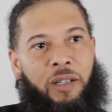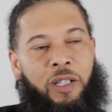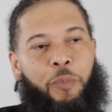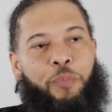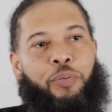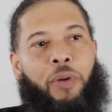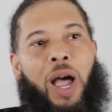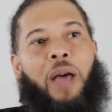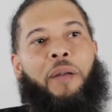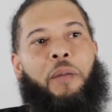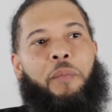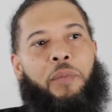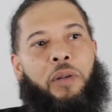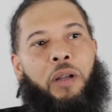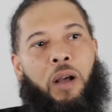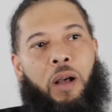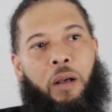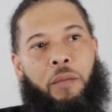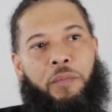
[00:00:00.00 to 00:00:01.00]
The problem
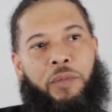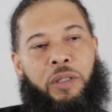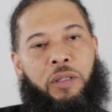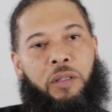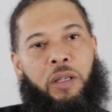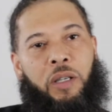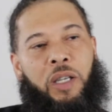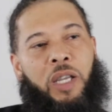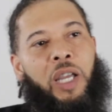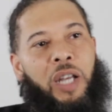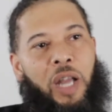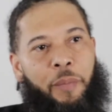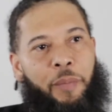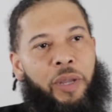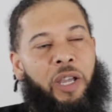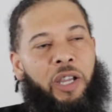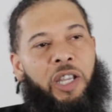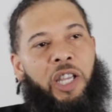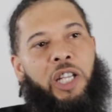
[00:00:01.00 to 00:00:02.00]
comes, can they
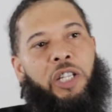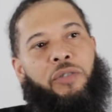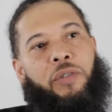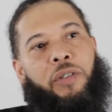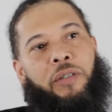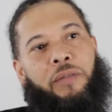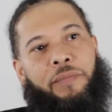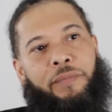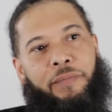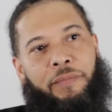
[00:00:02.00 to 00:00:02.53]
be a Kendrick?